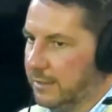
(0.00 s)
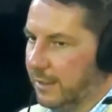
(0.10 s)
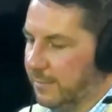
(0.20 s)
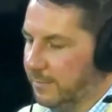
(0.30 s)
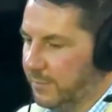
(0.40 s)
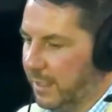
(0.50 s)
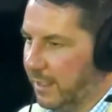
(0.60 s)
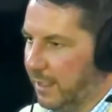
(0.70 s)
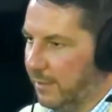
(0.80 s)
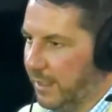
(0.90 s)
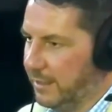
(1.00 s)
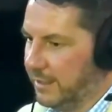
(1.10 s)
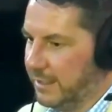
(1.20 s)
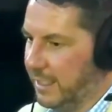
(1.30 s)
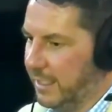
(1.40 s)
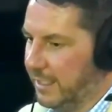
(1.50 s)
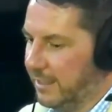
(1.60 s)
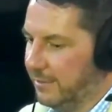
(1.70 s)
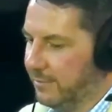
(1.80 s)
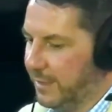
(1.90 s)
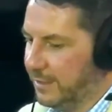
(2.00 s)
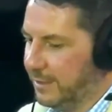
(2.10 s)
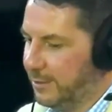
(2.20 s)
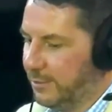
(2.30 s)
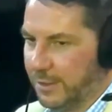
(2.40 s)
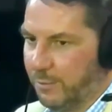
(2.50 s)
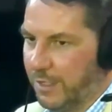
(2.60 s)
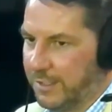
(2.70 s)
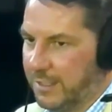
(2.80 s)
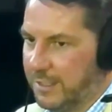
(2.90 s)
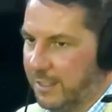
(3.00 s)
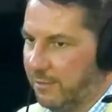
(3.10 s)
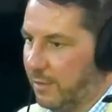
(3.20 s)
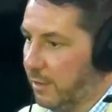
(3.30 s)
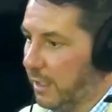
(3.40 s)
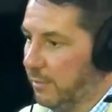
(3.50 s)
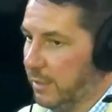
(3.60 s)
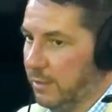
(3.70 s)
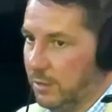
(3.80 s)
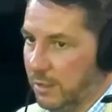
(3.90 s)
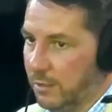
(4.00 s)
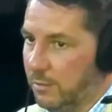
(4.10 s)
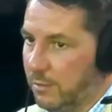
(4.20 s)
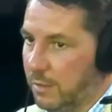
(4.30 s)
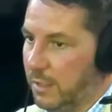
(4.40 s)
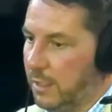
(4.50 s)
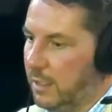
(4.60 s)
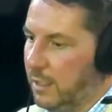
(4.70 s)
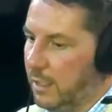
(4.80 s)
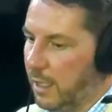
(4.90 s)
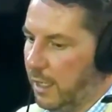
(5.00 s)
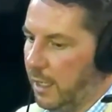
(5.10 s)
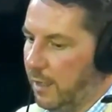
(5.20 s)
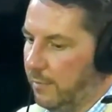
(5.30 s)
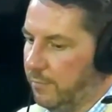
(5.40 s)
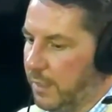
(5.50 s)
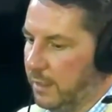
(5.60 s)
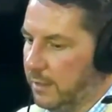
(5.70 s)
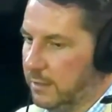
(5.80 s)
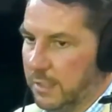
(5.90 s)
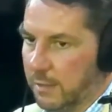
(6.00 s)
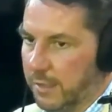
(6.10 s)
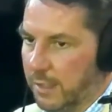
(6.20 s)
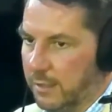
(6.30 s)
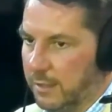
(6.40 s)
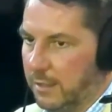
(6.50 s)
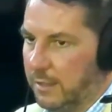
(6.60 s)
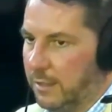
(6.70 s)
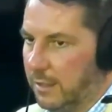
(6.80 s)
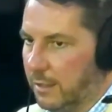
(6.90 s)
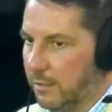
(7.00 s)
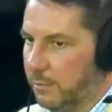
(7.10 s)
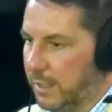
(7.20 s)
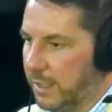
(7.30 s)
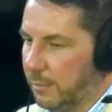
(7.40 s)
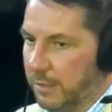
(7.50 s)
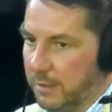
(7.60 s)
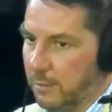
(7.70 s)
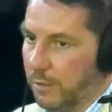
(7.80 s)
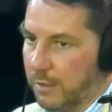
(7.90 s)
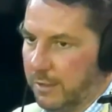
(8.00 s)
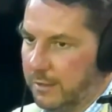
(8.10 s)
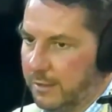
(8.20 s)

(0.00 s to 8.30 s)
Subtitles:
So I just say, it's trust the process. And if you like what you do, then stick with it, but you got to put it into work.